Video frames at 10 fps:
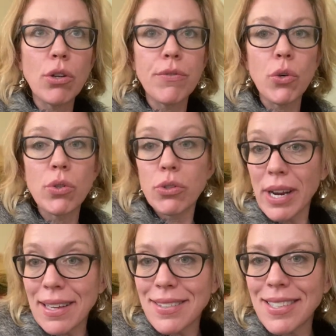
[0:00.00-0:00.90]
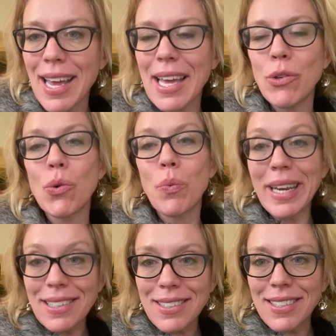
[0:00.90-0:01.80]
of your strengths and your
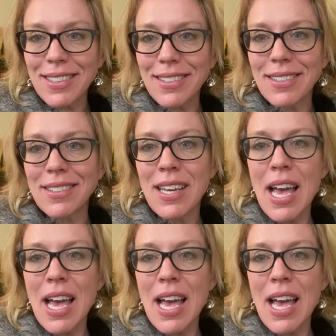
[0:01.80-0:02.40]
weaknesses,